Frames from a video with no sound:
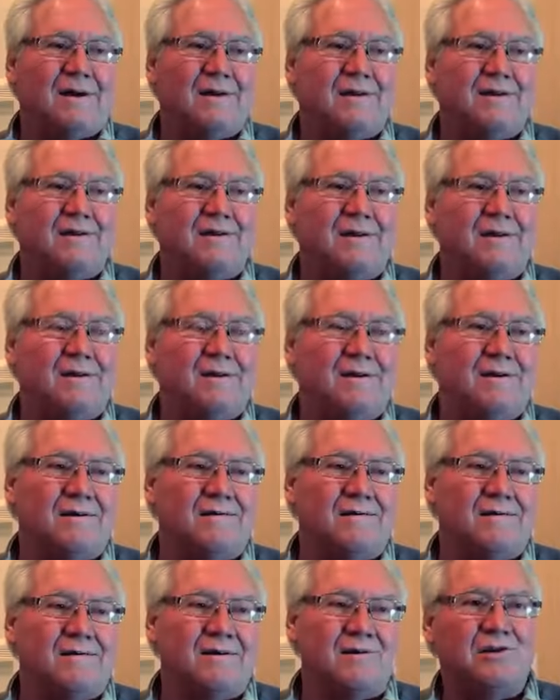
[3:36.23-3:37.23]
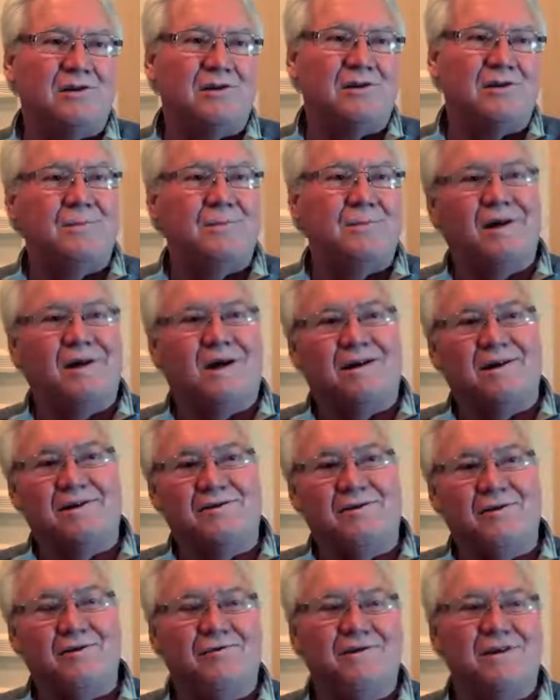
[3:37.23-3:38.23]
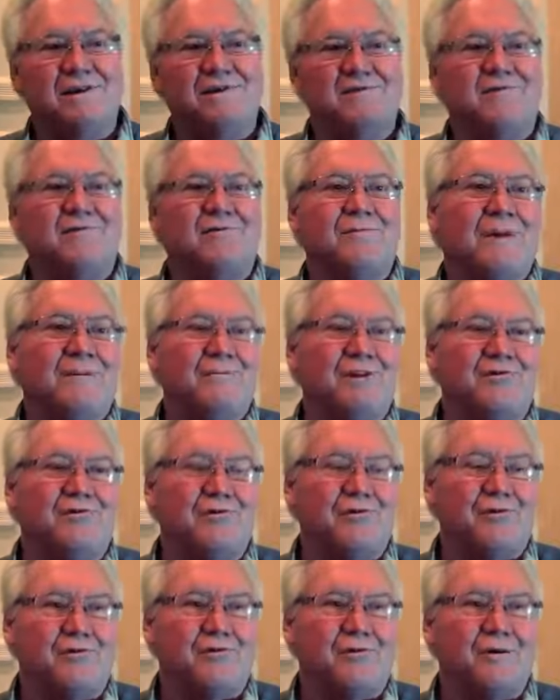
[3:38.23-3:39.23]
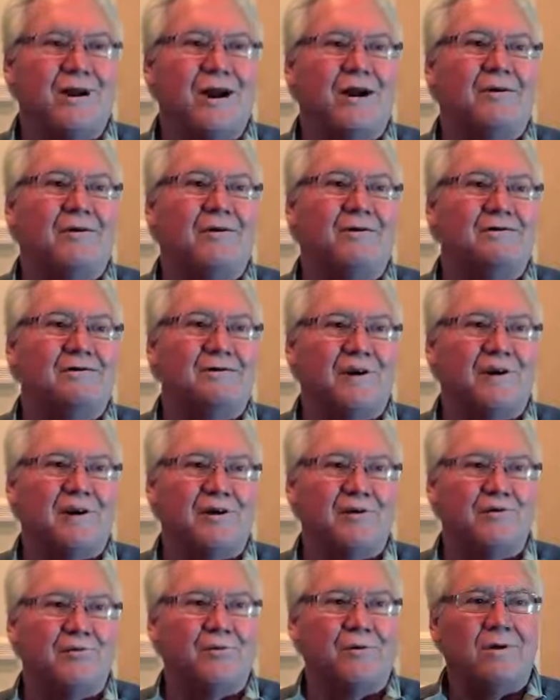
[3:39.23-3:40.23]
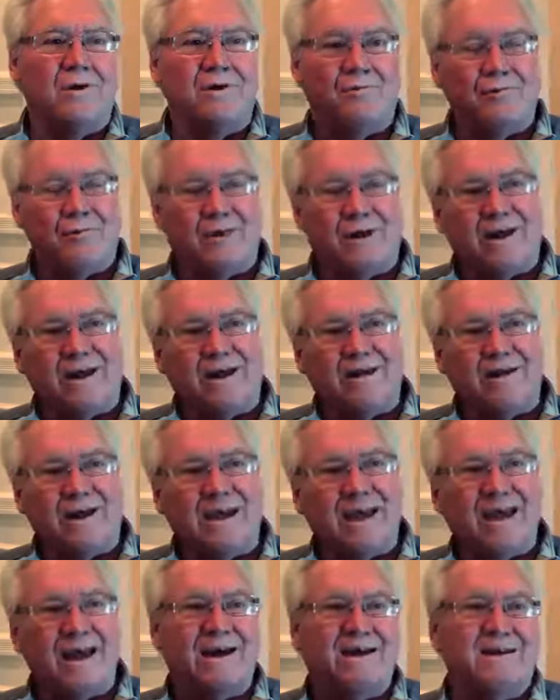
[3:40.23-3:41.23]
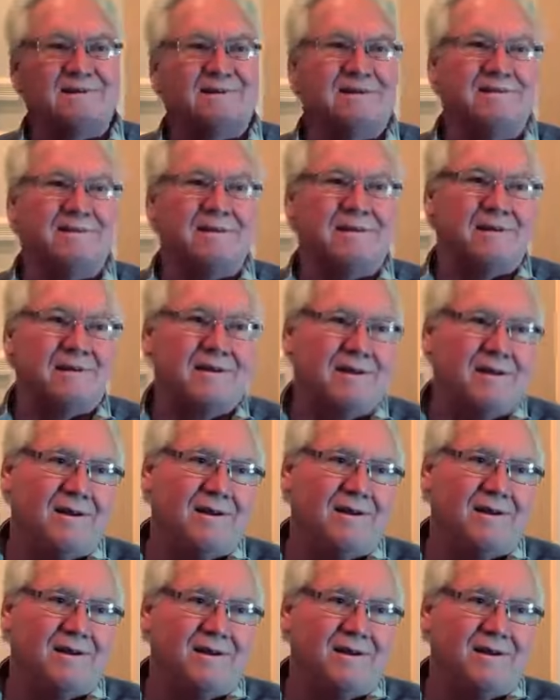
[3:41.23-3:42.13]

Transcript: It used to be I could do things for maybe 2 or 3 hours, and I'd run out of gas and then